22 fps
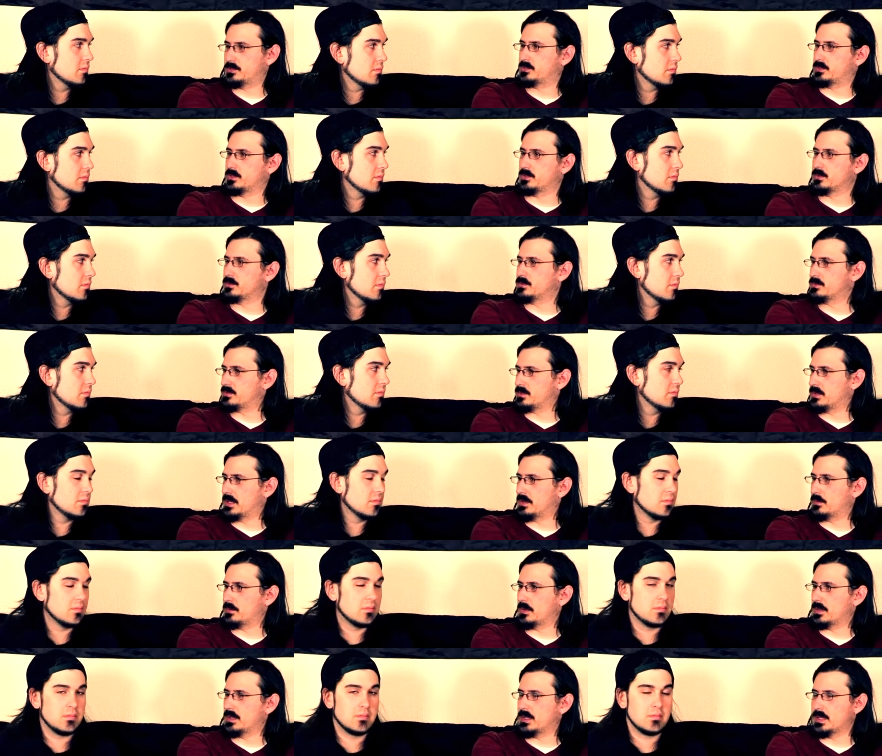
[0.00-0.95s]
Speaker 1: soon, so
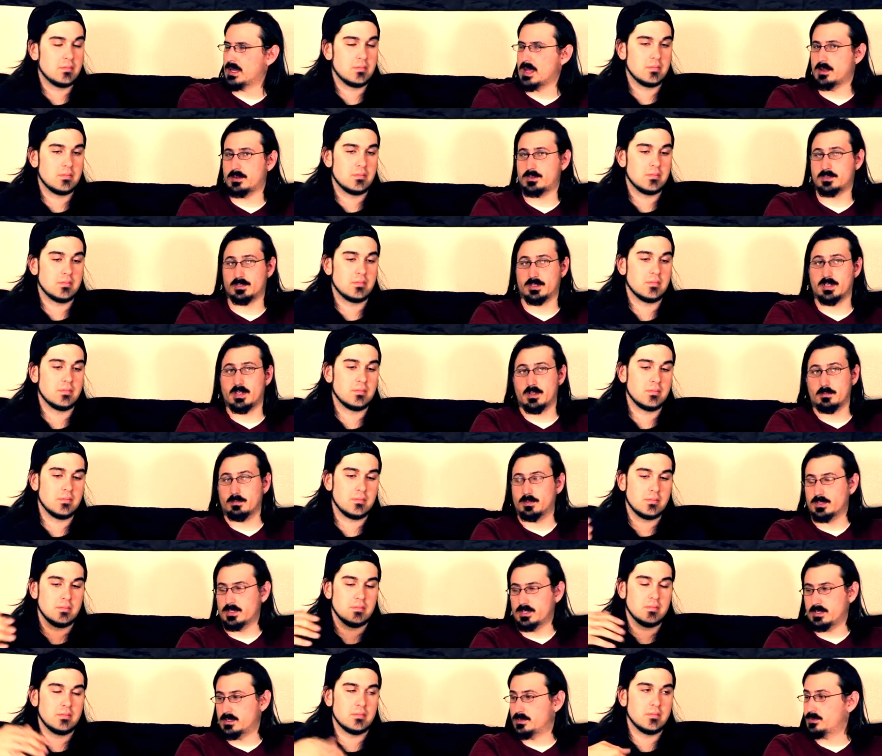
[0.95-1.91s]
that way they actually able
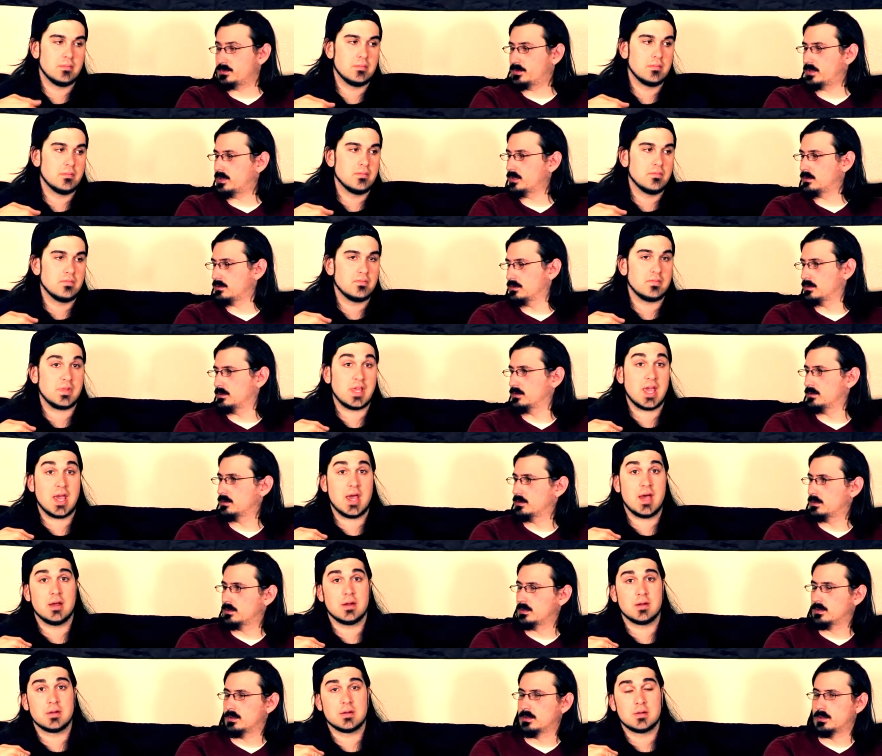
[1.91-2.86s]
to use it.
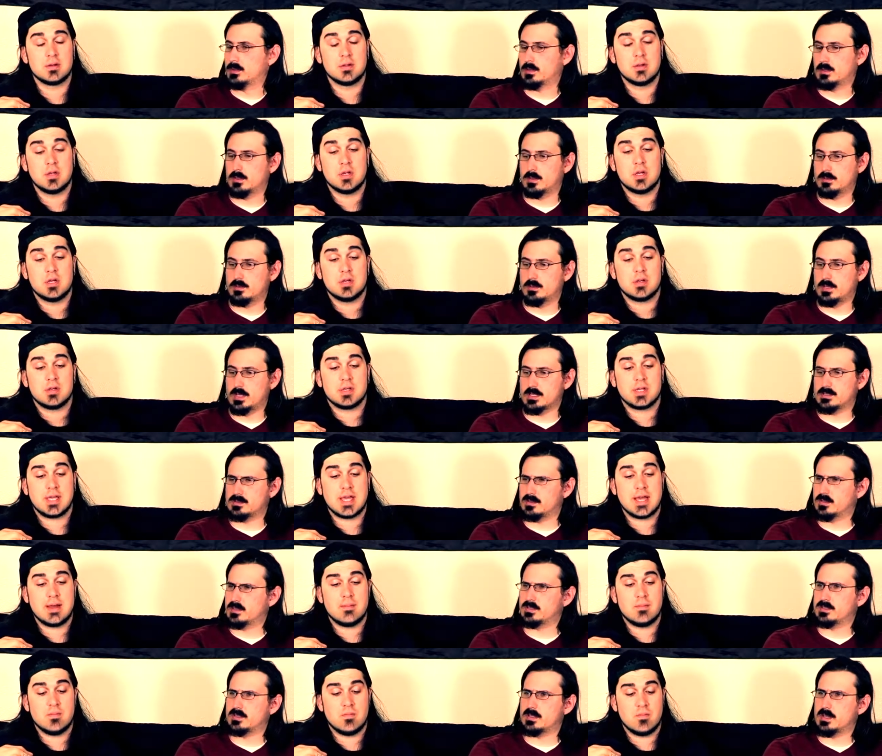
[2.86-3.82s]
Yeah.
Speaker 2: As
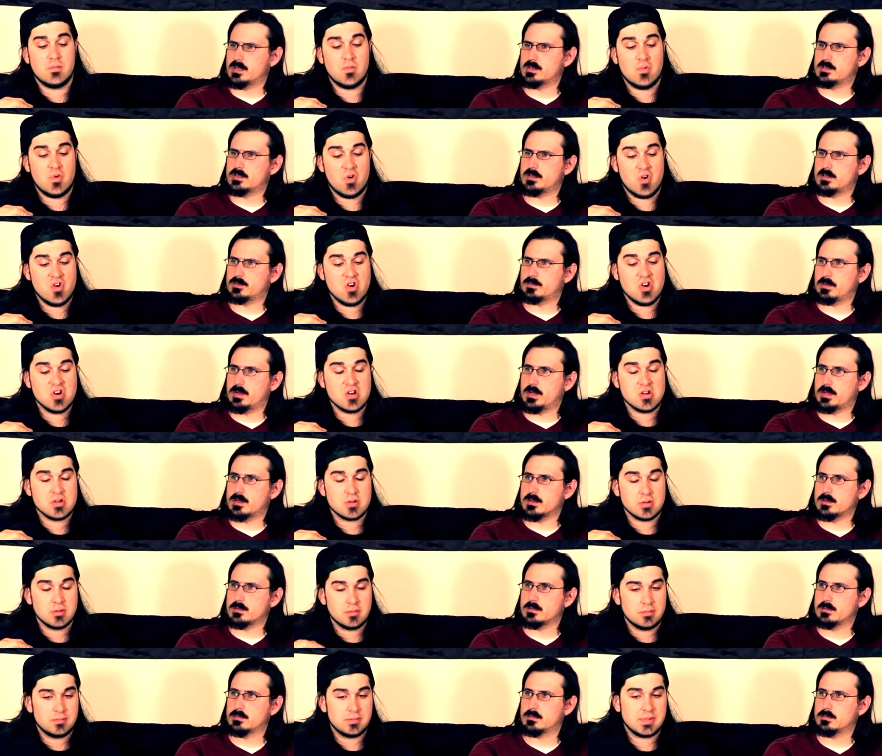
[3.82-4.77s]
long as it doesn't expire.
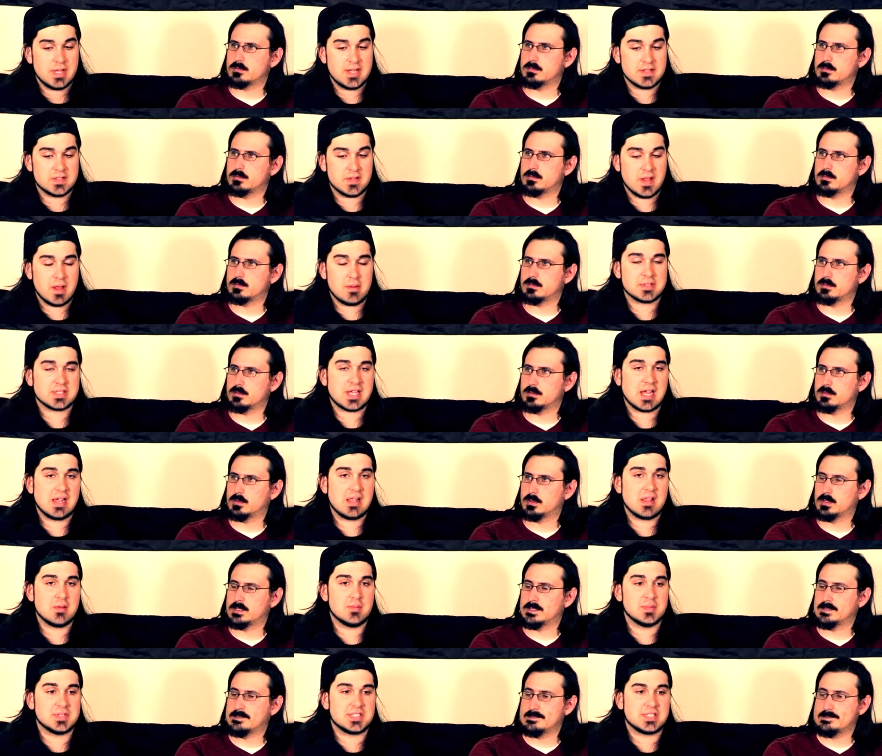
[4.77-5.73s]
Yeah, so that was kind
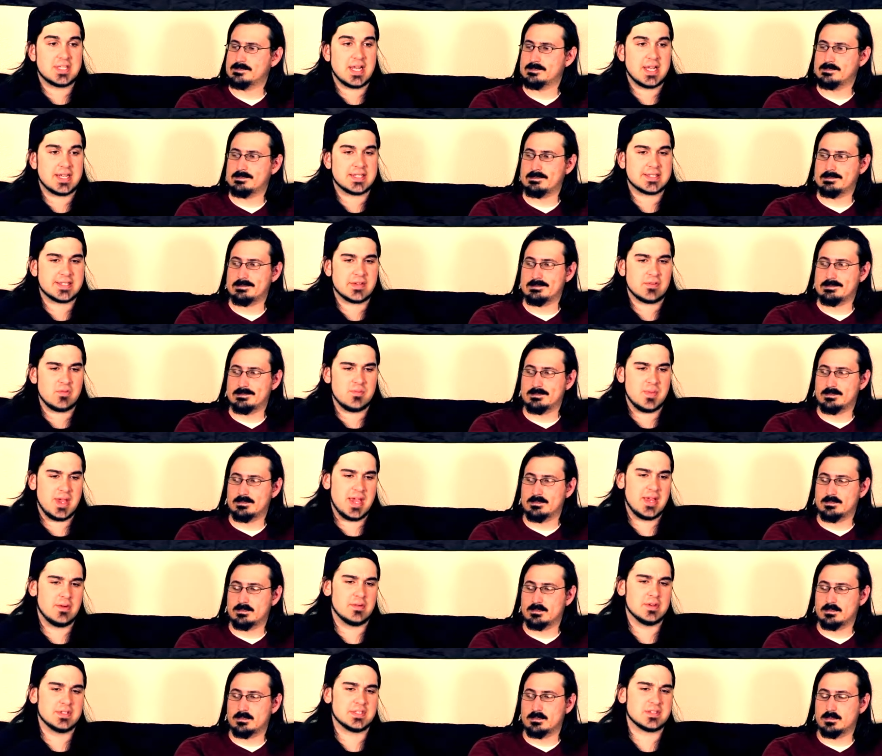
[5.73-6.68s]
of the mistakes that we
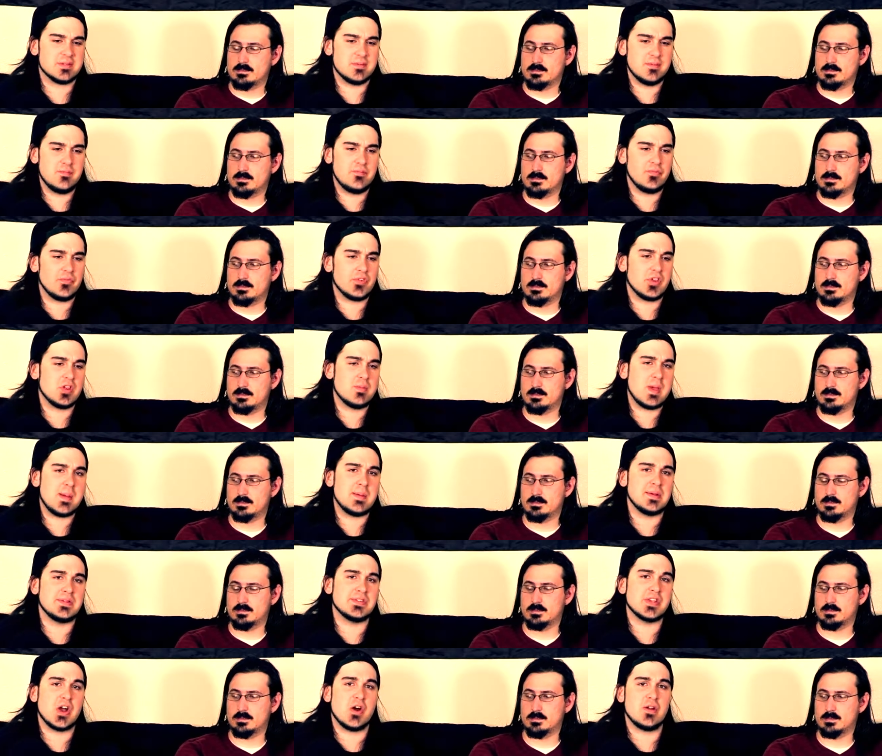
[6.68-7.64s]
made was,
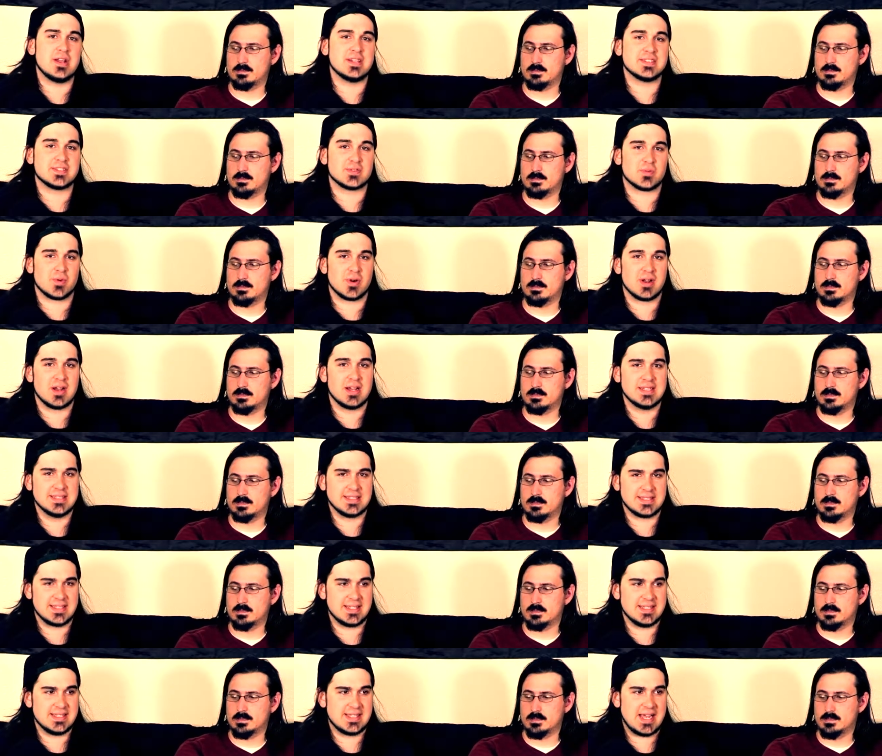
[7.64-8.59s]
maybe donuts weren't
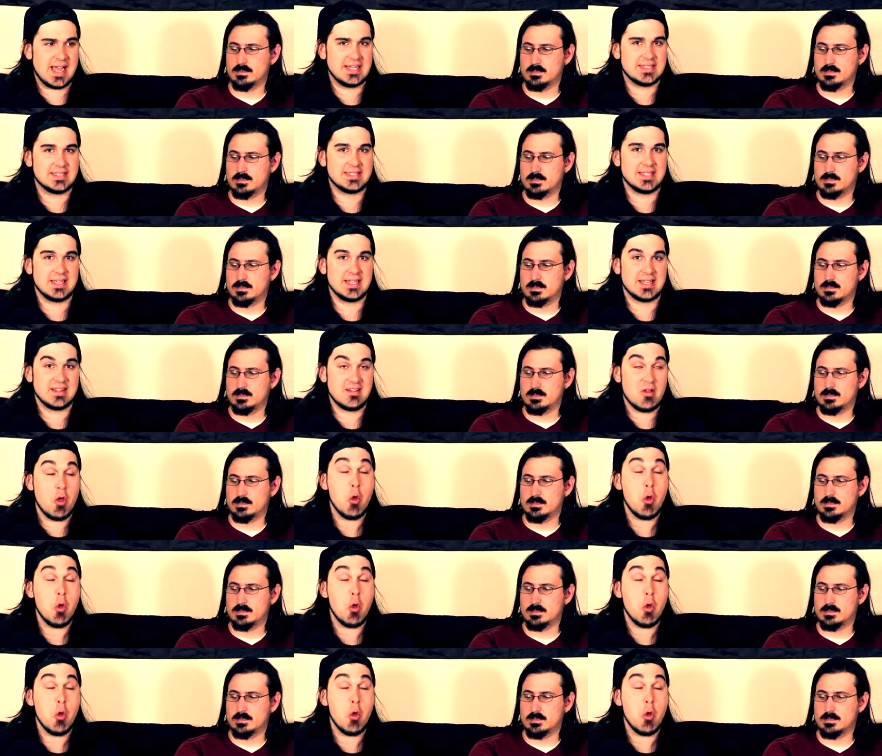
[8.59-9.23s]
as enticing.